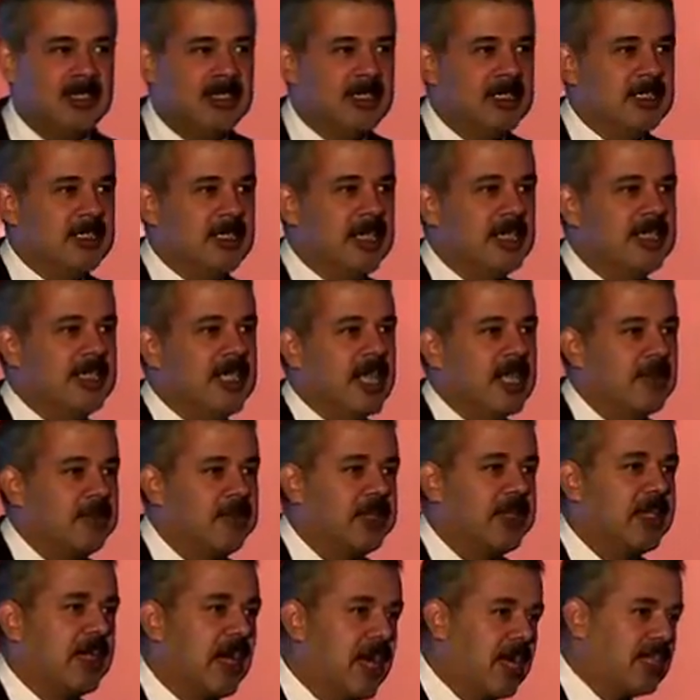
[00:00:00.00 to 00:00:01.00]
that they are
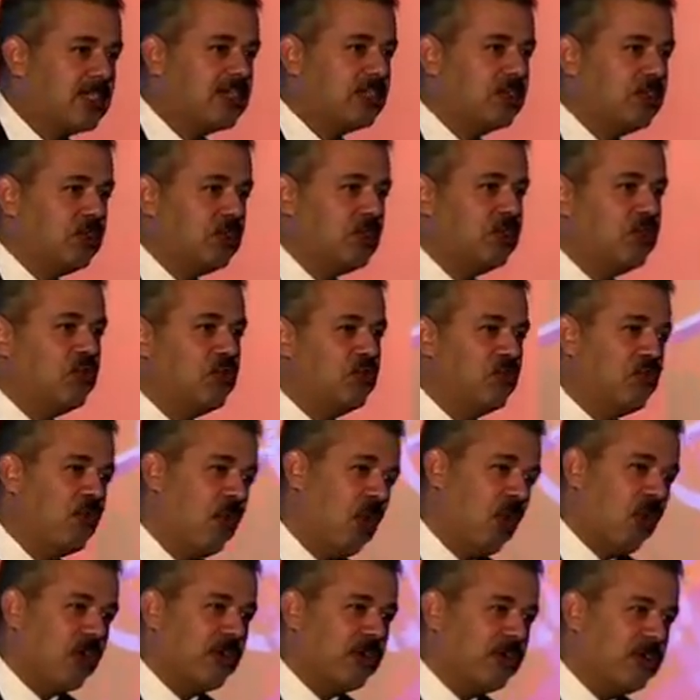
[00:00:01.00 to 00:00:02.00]
being asked to do
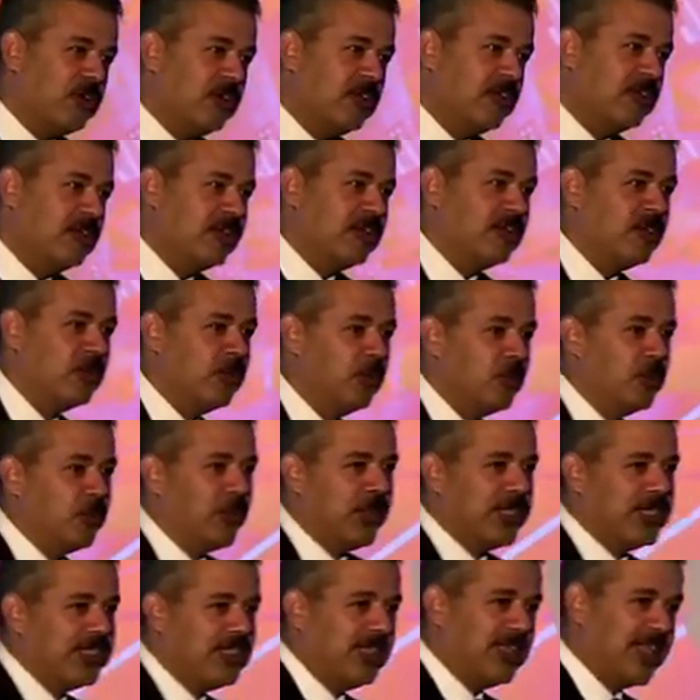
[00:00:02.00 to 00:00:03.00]
more
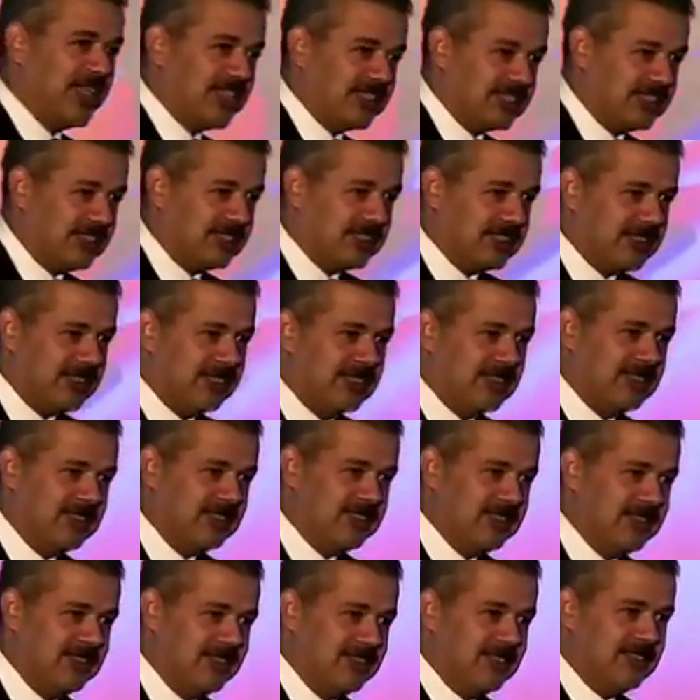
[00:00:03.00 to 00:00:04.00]
with less.
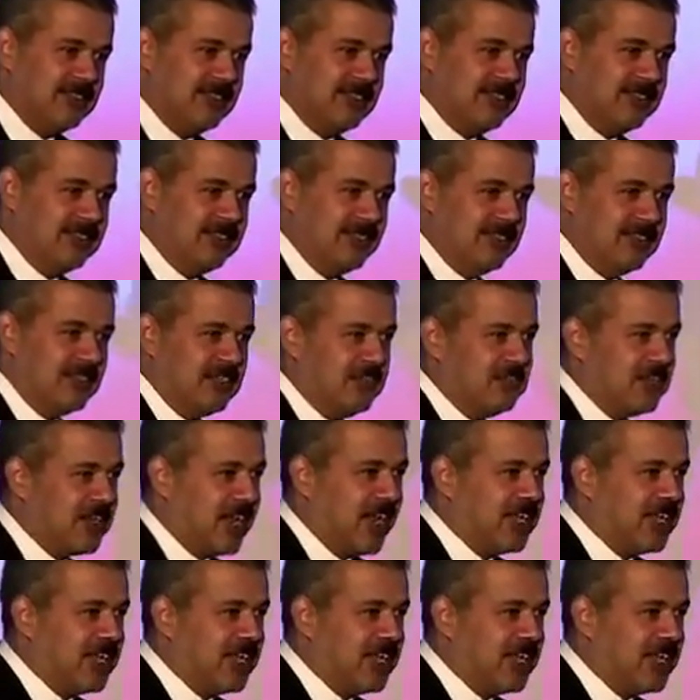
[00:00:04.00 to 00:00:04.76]
Even I